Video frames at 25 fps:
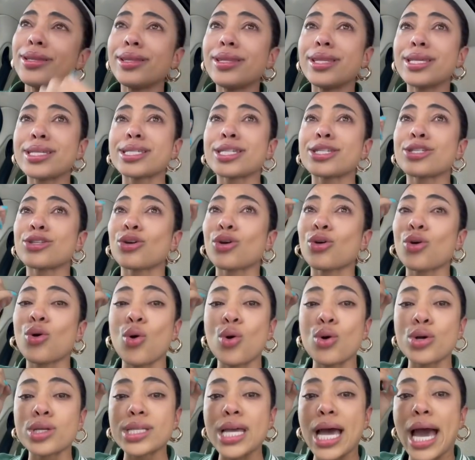This is a
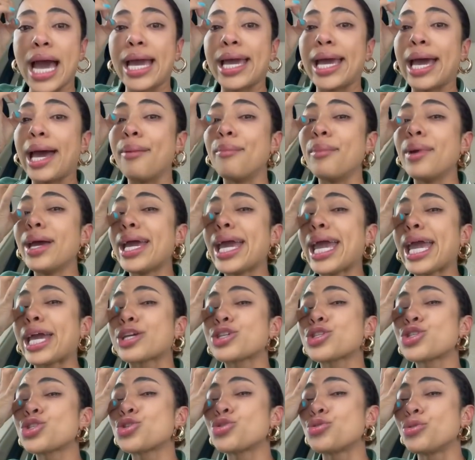cause I am
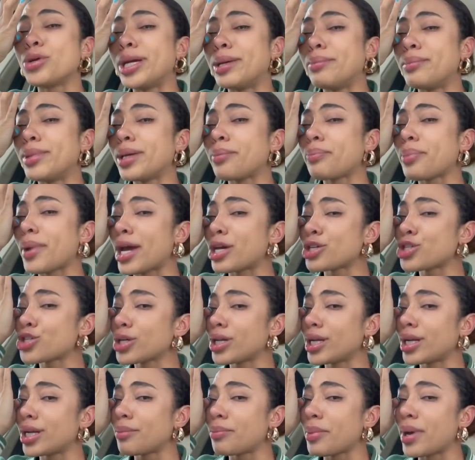extremely
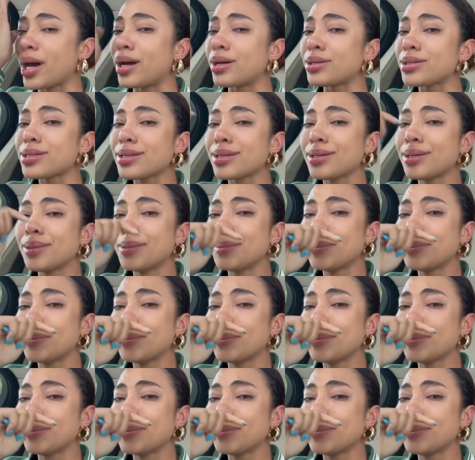passionate about.